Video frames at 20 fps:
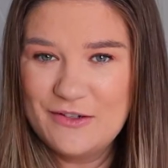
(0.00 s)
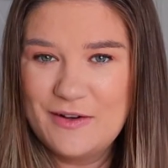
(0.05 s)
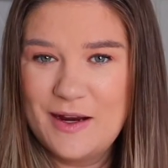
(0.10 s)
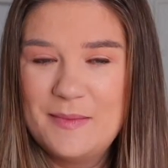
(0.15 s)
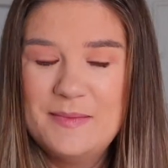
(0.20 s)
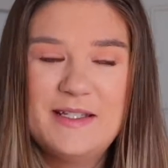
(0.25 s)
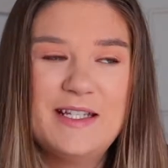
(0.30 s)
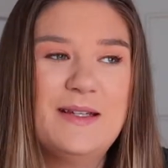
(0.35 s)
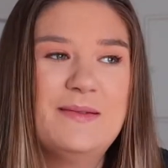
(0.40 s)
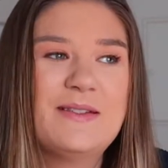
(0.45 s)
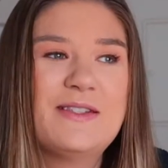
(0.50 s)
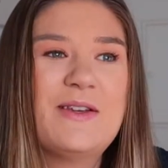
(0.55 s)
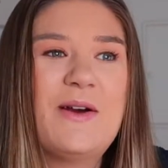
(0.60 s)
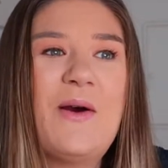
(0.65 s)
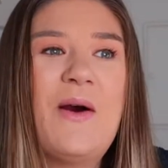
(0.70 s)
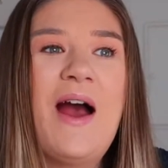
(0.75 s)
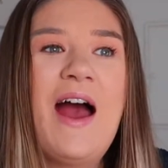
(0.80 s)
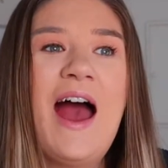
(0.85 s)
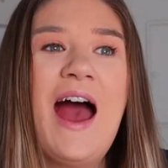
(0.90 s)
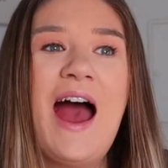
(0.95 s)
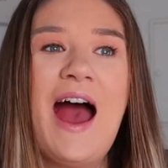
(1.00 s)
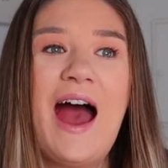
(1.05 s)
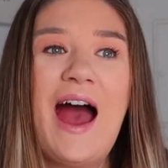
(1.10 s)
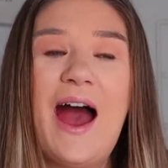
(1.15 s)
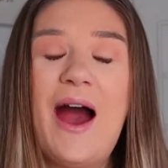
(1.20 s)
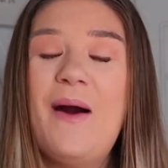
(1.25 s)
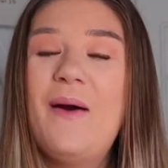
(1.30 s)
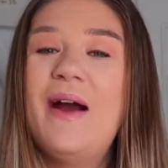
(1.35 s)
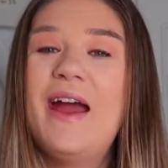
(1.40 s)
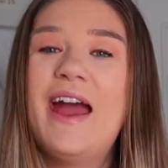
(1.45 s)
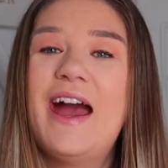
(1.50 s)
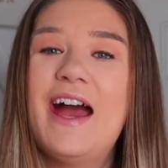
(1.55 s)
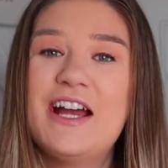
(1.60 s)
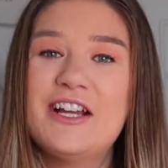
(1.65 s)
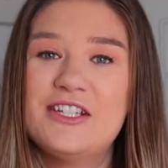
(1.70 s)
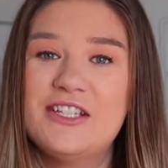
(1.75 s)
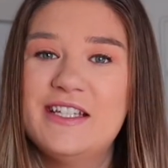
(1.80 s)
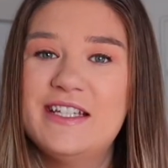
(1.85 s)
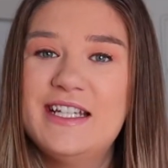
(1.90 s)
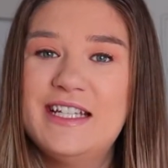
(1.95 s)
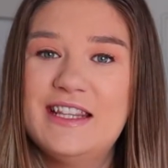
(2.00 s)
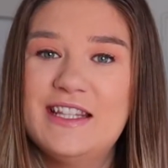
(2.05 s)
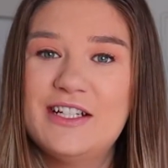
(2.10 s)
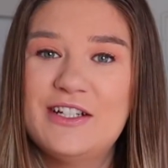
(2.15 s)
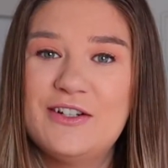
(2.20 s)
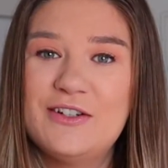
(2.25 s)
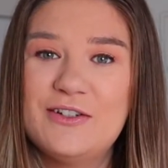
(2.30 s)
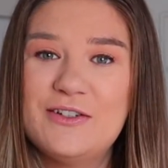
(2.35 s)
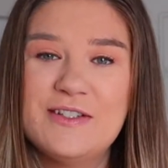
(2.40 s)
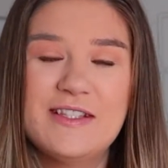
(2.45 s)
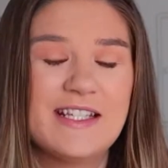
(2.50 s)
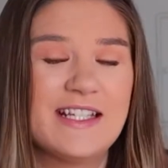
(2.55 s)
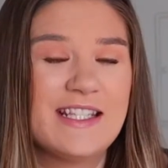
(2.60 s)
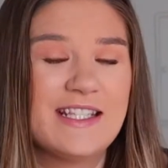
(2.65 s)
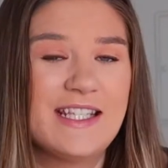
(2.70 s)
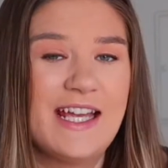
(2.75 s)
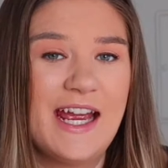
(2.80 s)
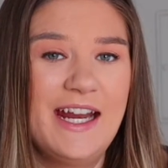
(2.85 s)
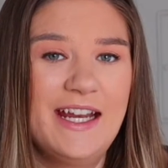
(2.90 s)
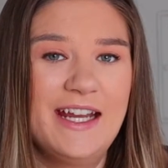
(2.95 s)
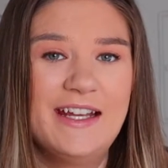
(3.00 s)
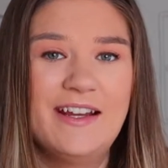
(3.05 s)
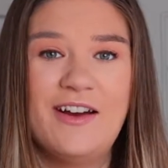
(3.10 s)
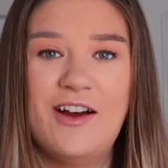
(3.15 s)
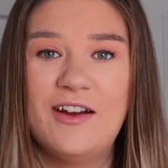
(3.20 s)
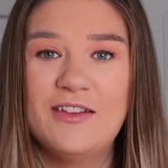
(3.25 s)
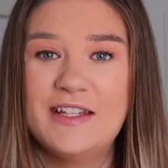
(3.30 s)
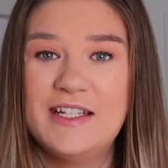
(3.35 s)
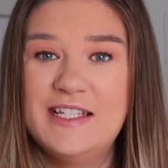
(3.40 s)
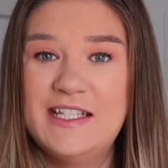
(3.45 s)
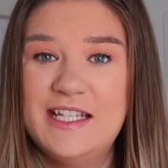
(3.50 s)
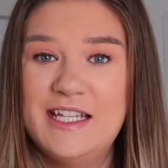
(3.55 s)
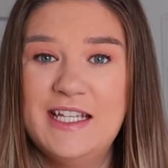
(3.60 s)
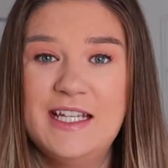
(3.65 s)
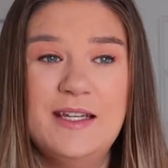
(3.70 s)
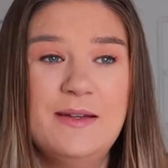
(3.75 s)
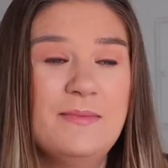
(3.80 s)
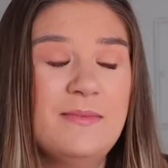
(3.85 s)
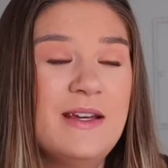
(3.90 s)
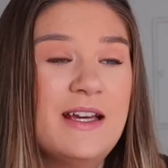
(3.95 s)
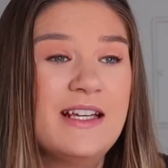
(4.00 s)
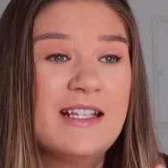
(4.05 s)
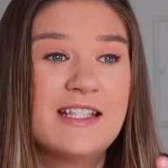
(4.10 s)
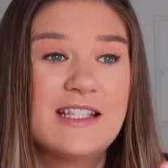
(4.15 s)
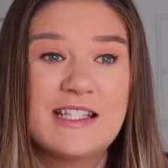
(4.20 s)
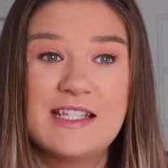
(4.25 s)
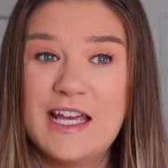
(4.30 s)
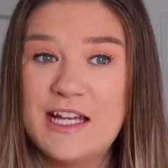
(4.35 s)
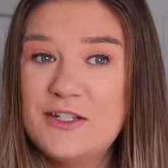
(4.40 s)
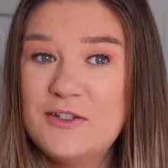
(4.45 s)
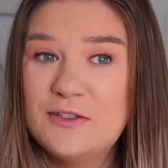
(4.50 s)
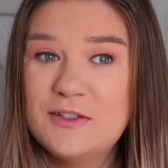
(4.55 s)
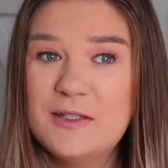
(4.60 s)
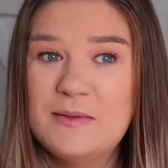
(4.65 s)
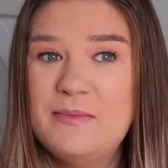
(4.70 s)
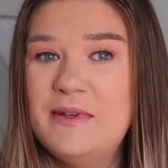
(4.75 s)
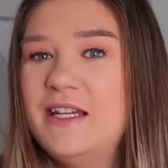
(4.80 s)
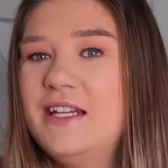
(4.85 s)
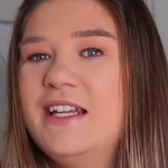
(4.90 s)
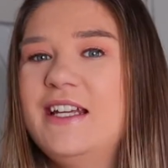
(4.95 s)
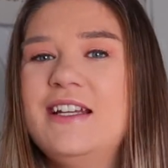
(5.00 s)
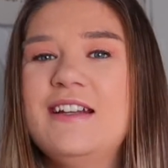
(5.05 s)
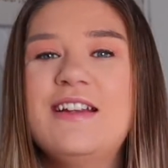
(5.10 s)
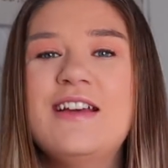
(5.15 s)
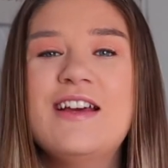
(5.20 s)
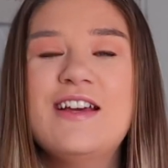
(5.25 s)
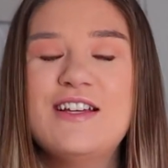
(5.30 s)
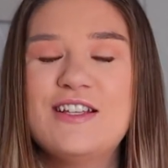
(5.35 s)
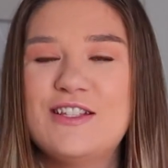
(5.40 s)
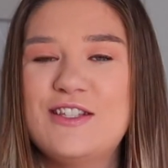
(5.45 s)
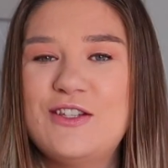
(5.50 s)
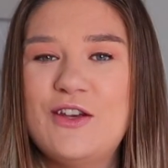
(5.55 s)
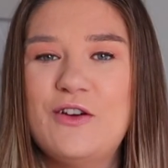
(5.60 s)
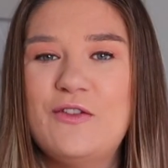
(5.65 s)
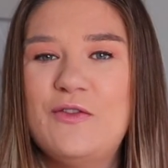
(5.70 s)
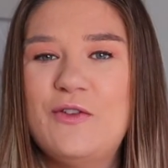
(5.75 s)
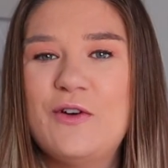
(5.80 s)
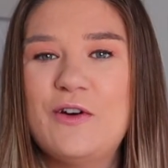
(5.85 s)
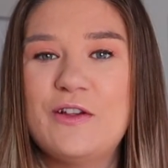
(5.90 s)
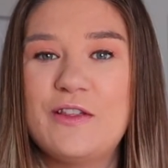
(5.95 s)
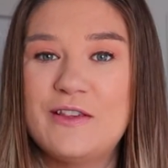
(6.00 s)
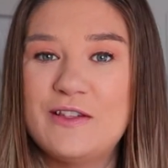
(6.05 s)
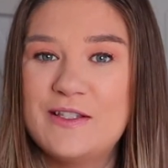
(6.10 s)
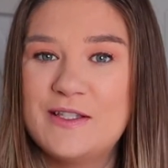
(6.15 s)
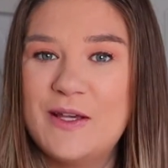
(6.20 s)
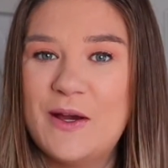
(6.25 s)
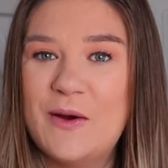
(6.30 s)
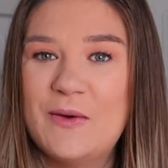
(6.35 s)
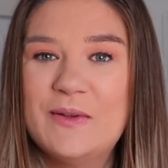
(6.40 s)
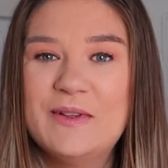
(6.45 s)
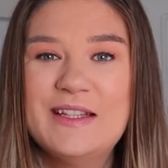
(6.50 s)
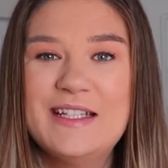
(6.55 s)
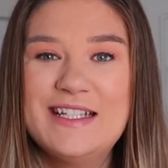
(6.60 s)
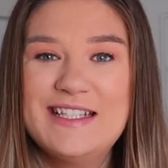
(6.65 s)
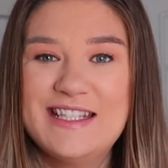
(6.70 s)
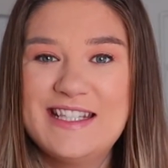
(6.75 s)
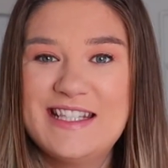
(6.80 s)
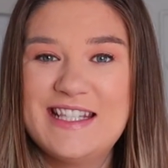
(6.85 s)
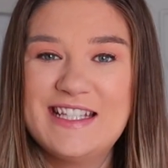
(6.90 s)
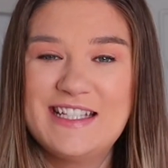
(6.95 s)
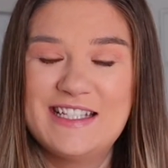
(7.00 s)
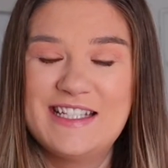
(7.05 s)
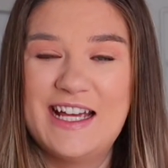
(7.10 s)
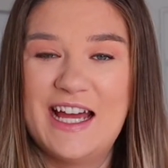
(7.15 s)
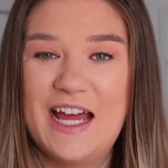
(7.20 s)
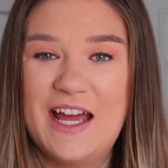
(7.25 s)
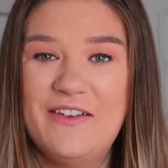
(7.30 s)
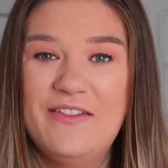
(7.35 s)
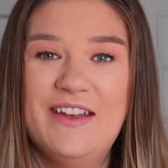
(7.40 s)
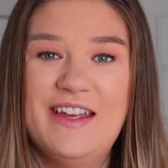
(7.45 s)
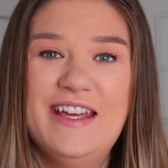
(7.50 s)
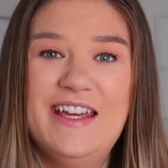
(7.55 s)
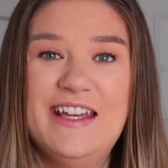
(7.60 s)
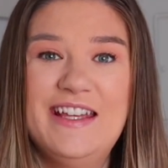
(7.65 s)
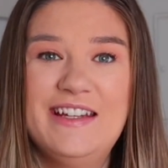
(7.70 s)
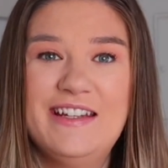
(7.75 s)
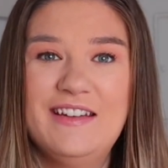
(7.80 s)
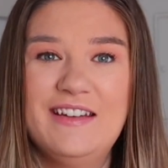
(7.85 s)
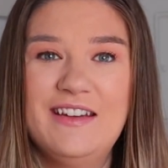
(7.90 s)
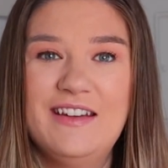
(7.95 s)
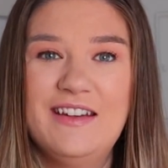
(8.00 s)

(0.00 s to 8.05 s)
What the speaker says: rep team. So how I actually get the girls excited on the team, scheduled a meeting, so forth. So let's dive in.